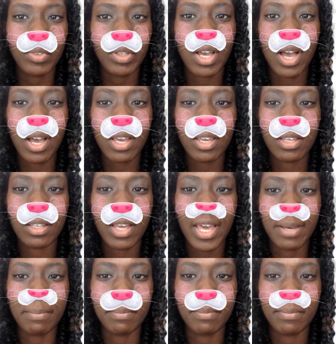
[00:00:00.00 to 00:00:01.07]
I
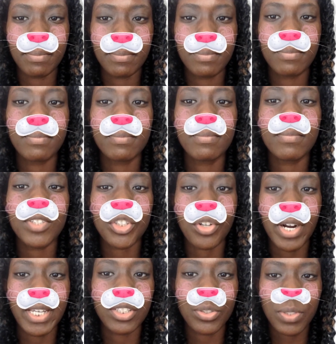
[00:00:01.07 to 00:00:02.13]
am
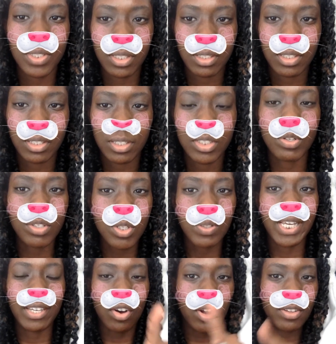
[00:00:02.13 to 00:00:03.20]
trying to see. So there's no
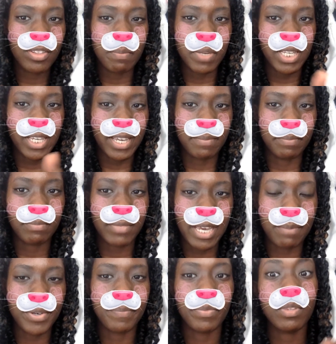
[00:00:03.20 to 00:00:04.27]
lag on the ManyCam
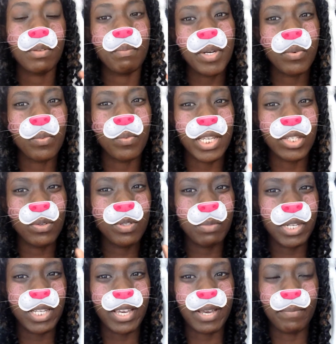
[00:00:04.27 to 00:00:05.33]
camera. But when I use
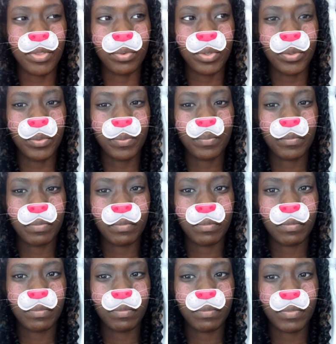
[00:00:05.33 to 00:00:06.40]
ManyCam through
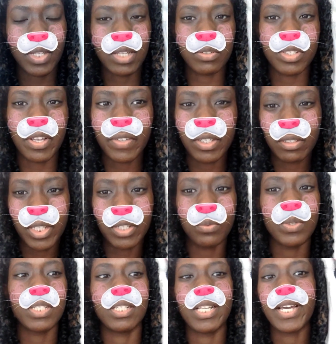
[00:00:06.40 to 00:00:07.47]
Hour 7, there
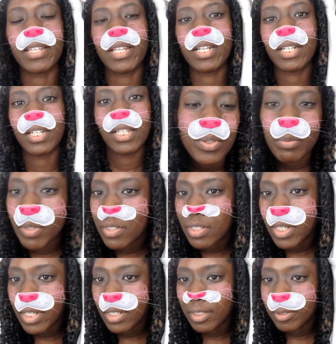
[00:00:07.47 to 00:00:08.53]
was a lag there. Well, the person
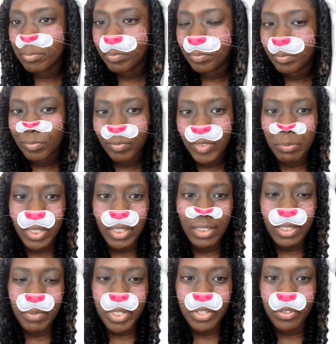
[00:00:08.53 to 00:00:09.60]
that did my
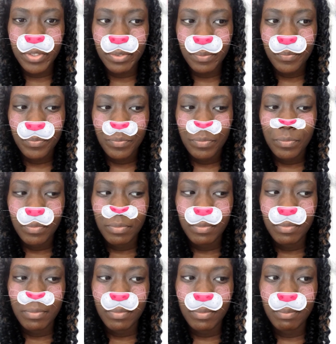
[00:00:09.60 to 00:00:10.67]
interview,
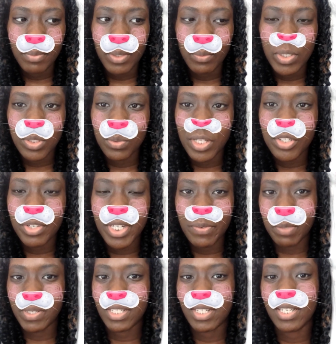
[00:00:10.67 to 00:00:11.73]
was doing the training with
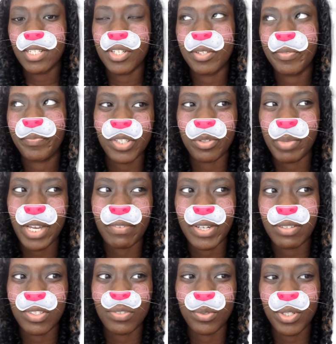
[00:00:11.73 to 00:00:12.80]
me said, the
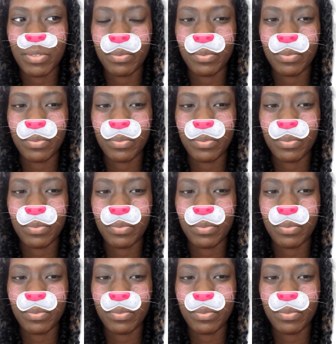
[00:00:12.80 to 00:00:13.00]
backgrounds for